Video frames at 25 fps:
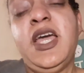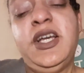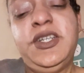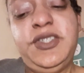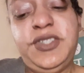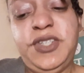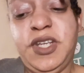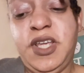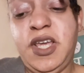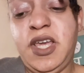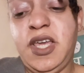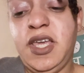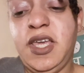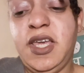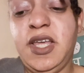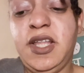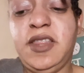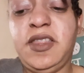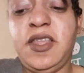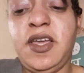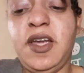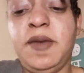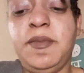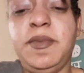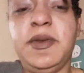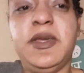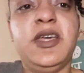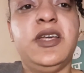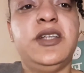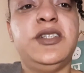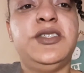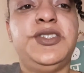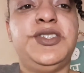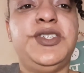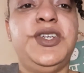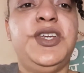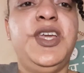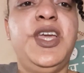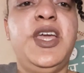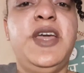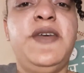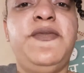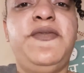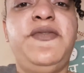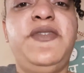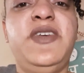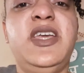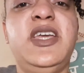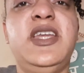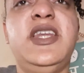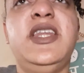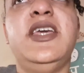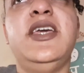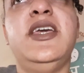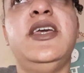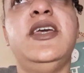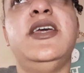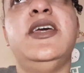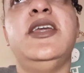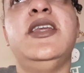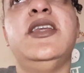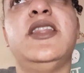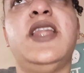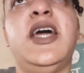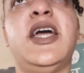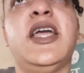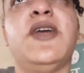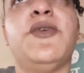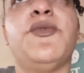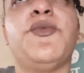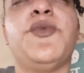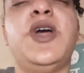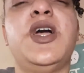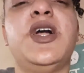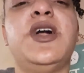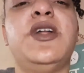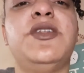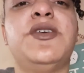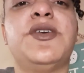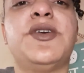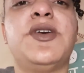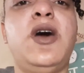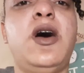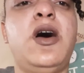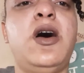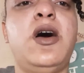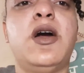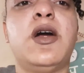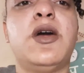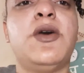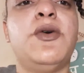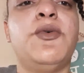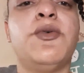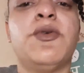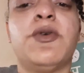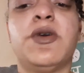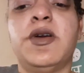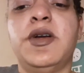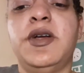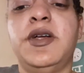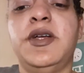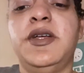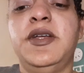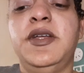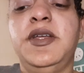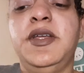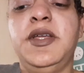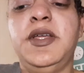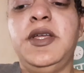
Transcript: She can't get there because she can't fit in like a regular car or